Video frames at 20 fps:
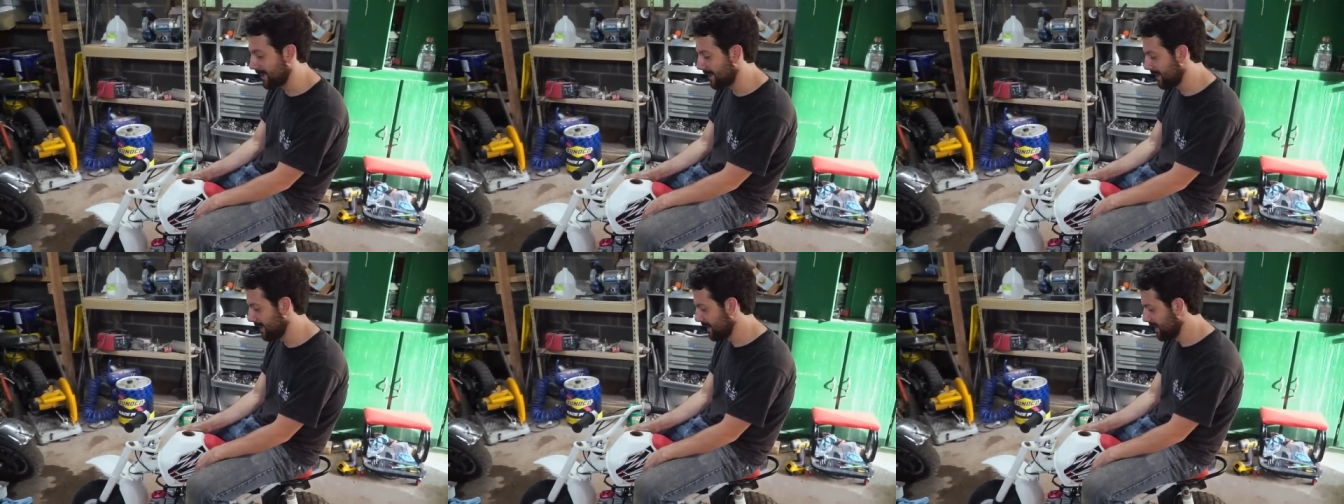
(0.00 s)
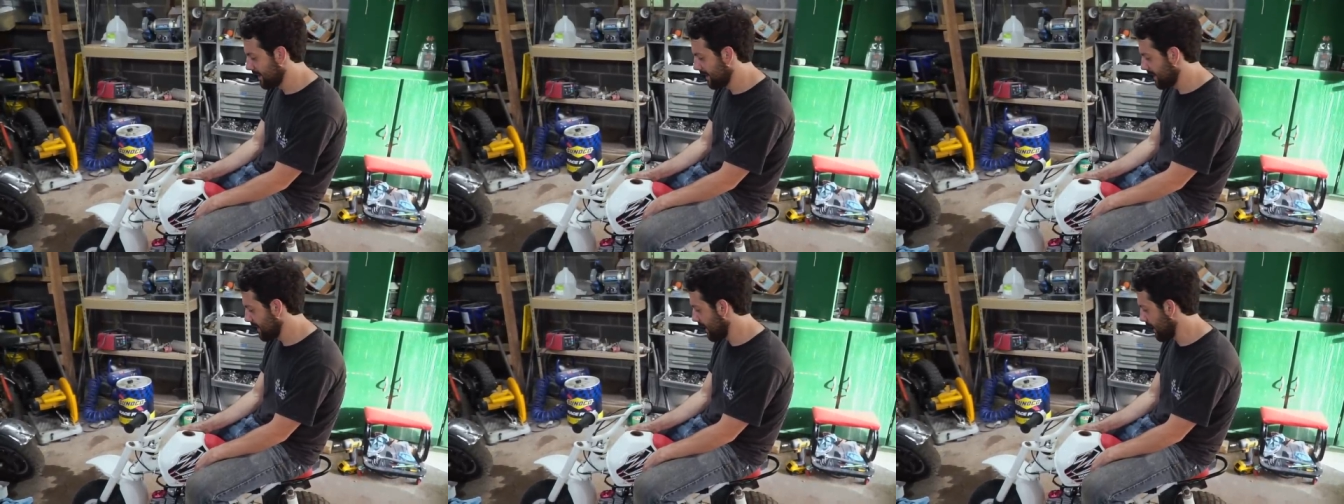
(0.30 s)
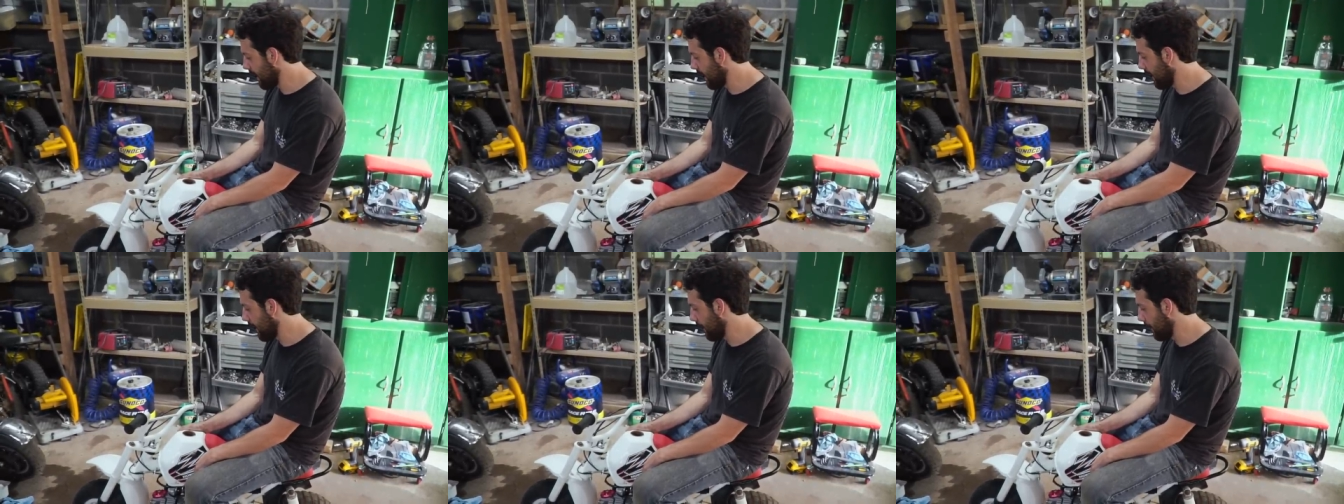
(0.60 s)
Right.
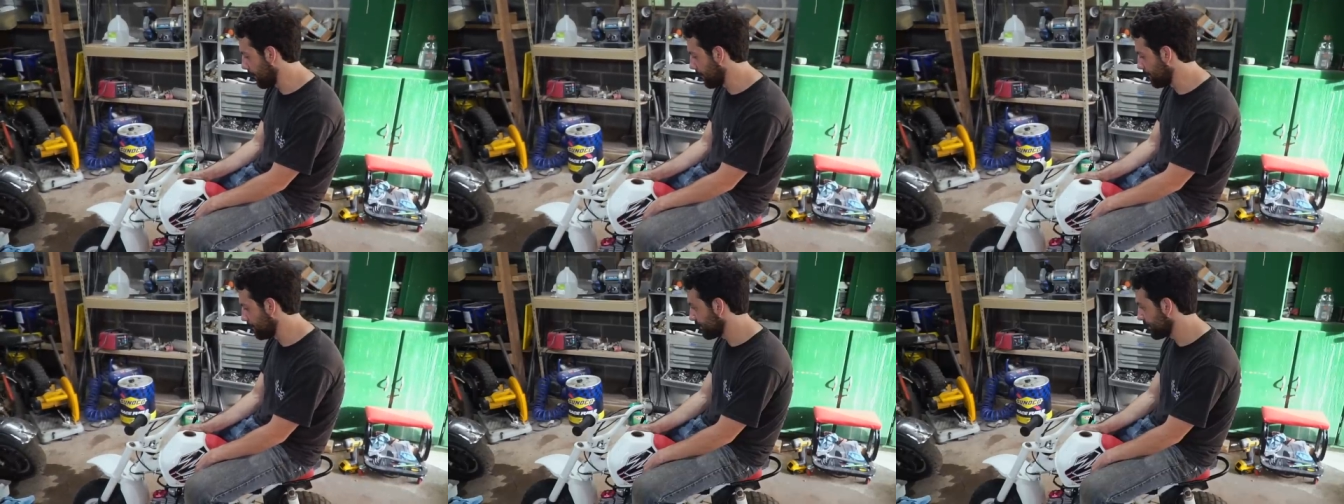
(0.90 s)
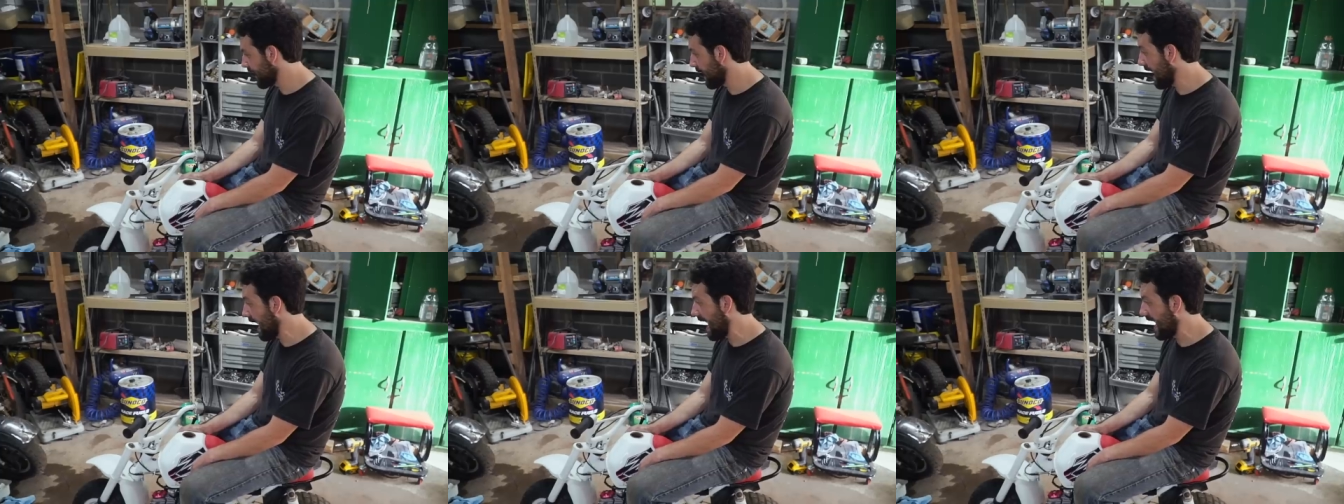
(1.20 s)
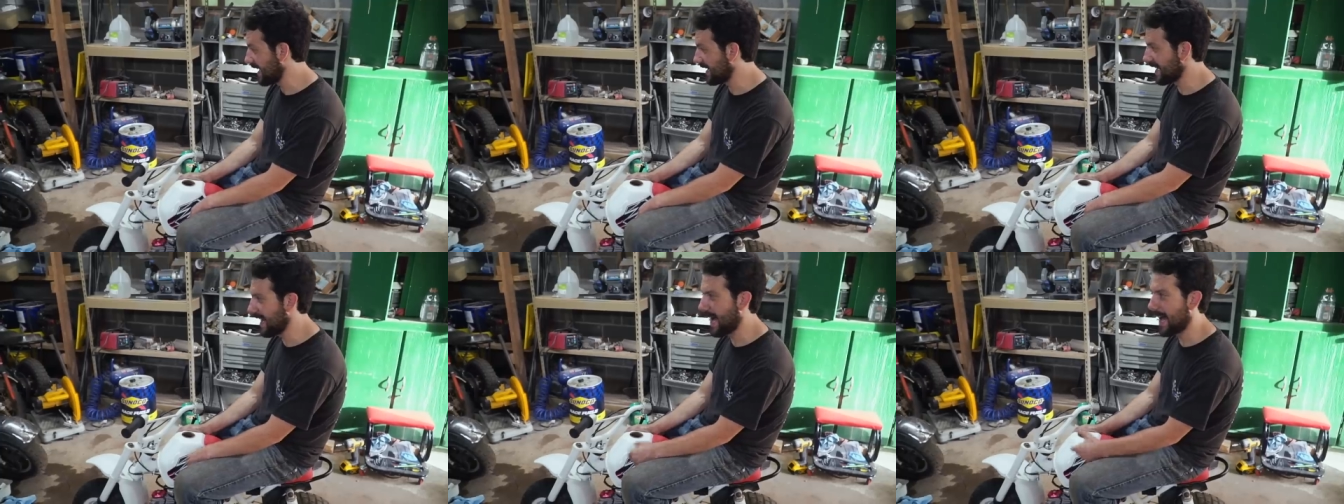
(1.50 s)
Um,
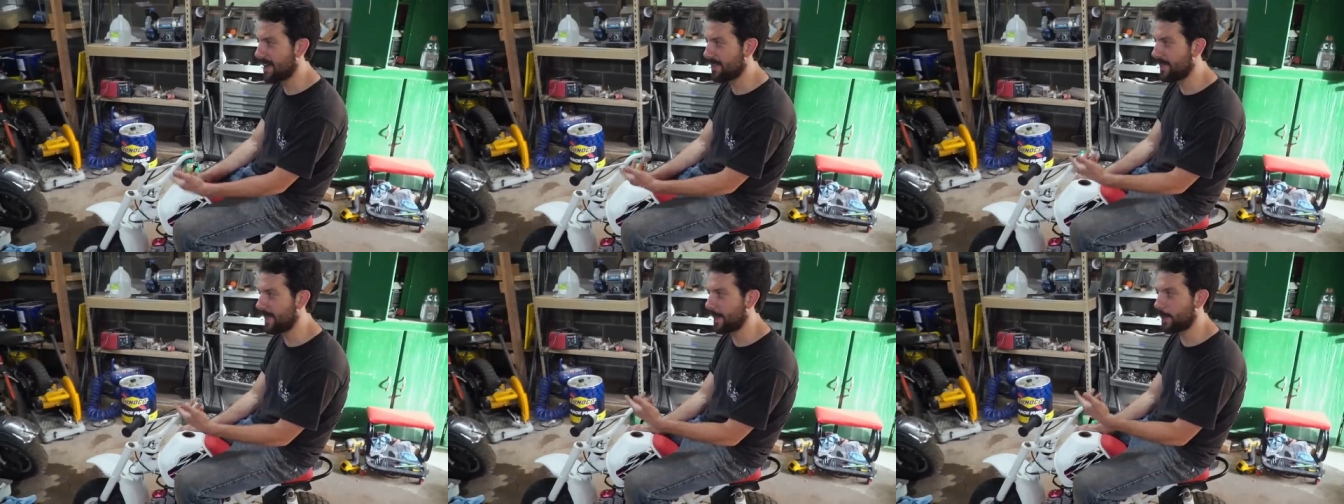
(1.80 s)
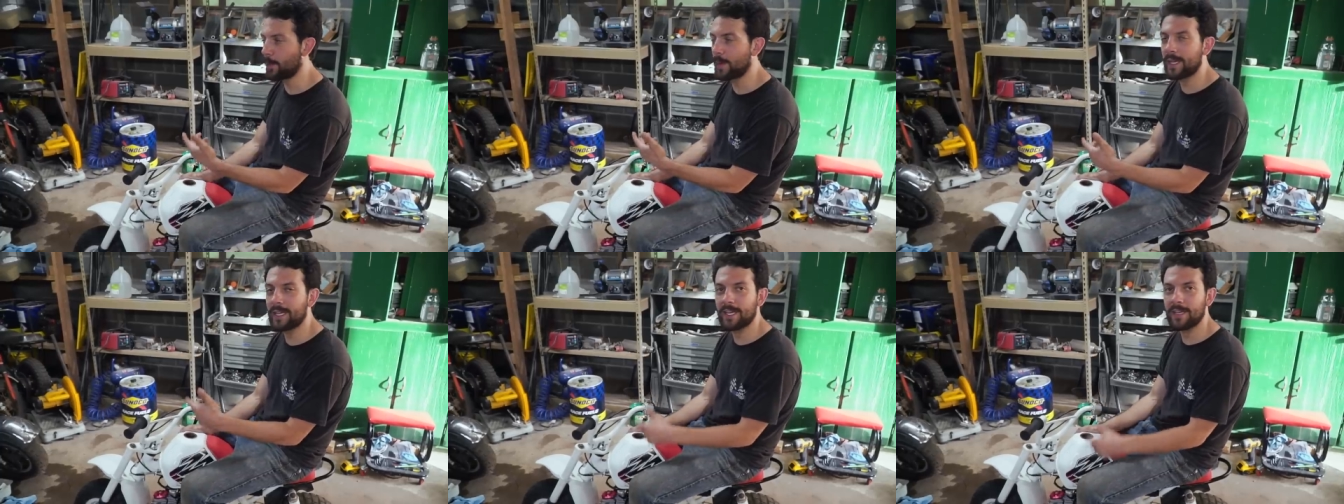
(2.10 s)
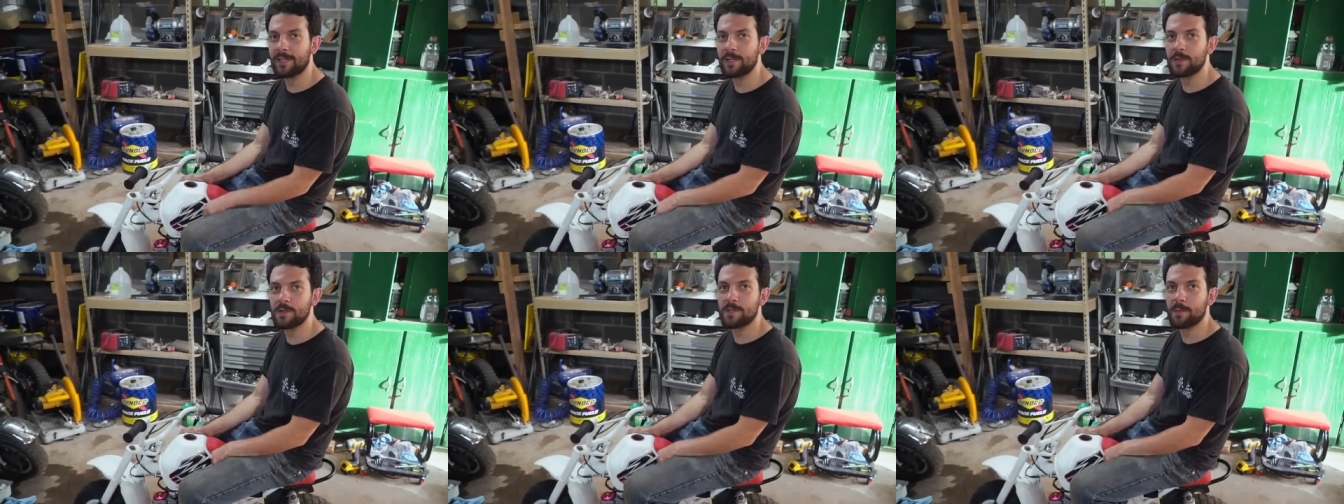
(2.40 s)
and yeah, I think we
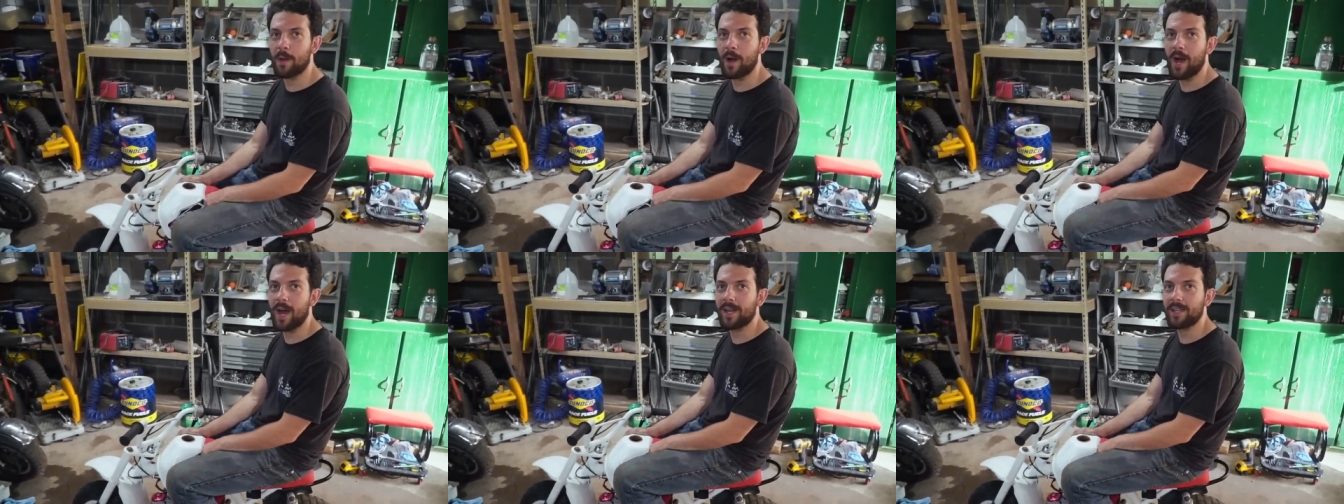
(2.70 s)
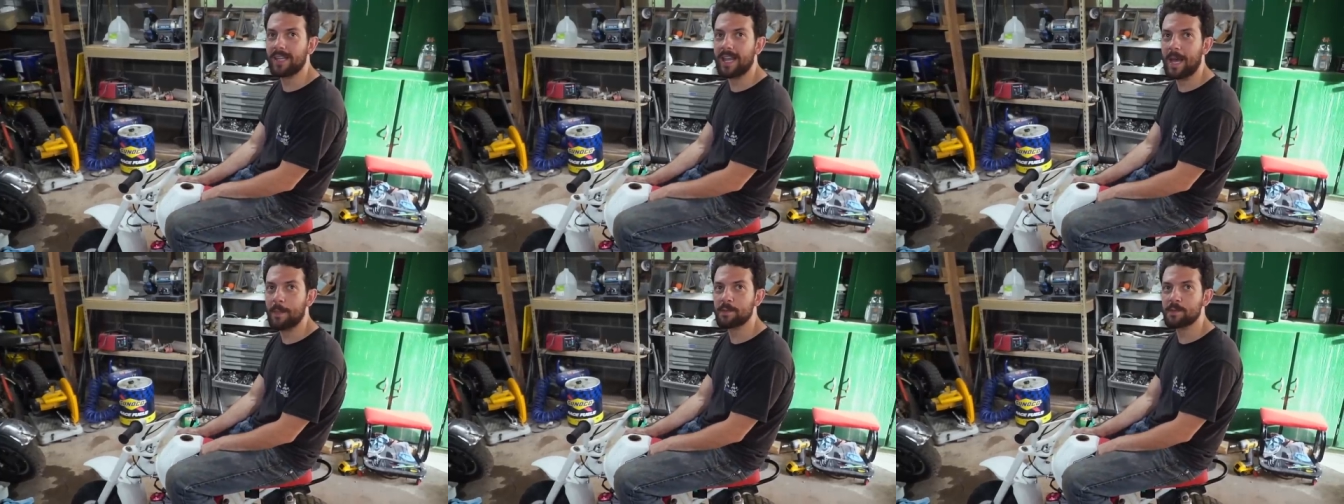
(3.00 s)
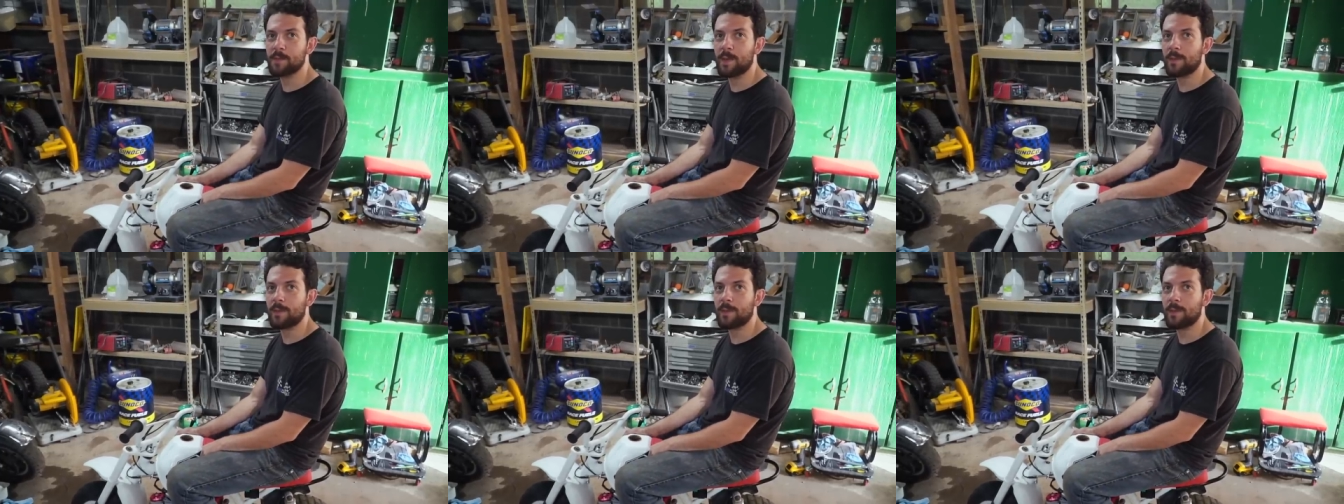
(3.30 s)
can do some hot laps.